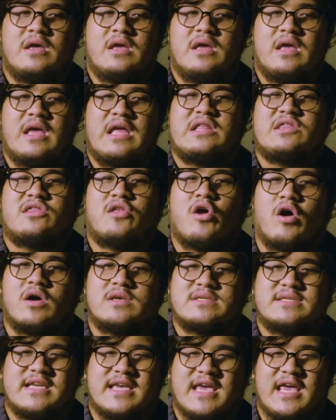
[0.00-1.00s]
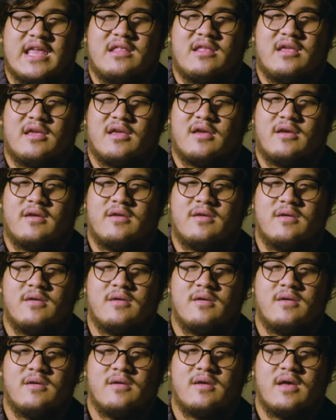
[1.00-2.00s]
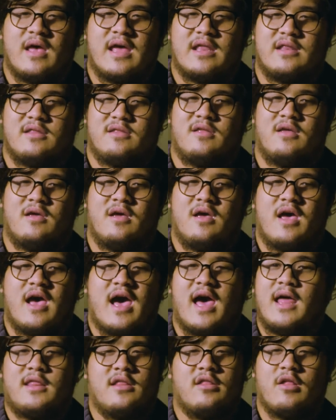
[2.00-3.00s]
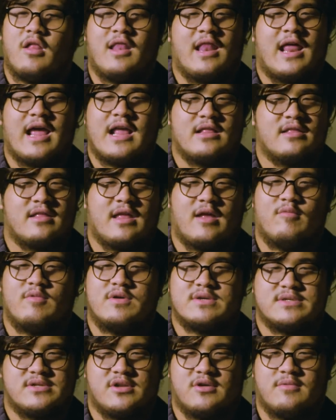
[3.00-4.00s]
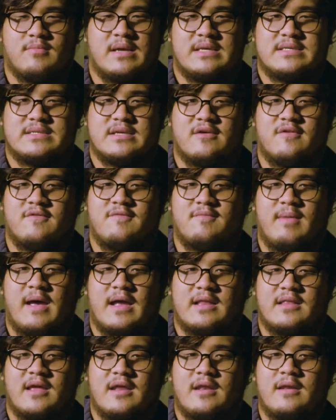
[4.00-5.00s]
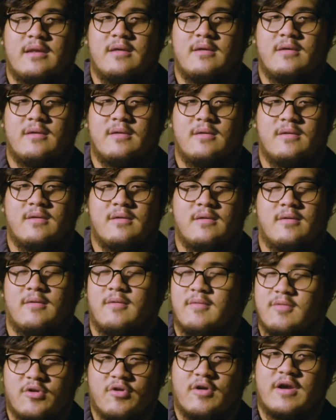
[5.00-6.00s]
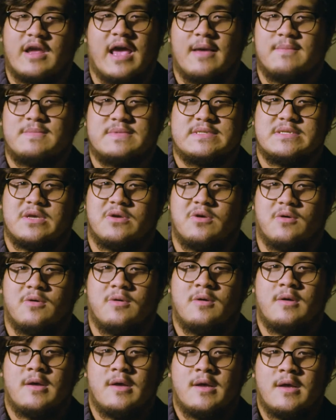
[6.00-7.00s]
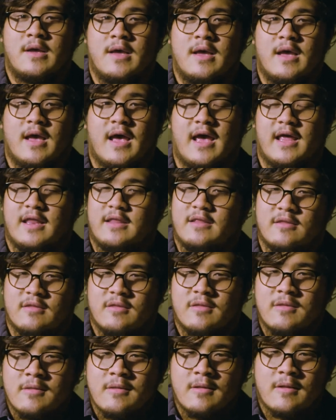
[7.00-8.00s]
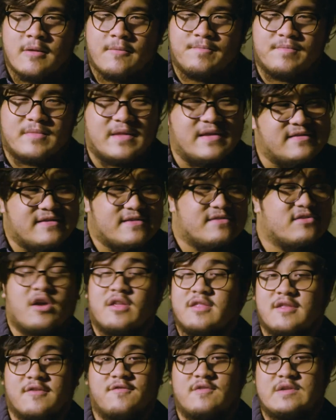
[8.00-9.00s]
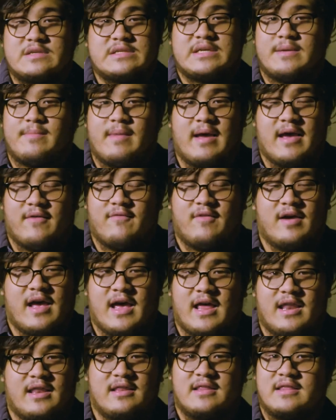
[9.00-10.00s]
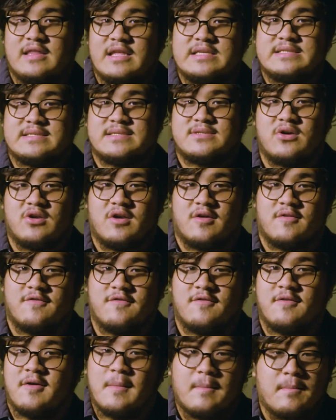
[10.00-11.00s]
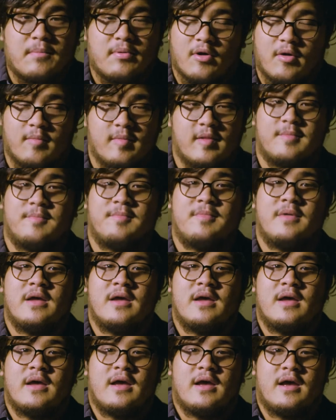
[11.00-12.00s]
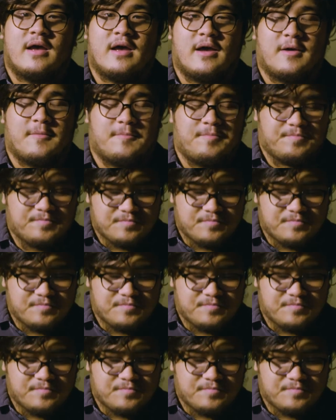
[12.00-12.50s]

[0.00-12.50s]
intoxicating, and I did not like that version of myself back then during MCO. And this is not the first time I ever had this sort of problem. I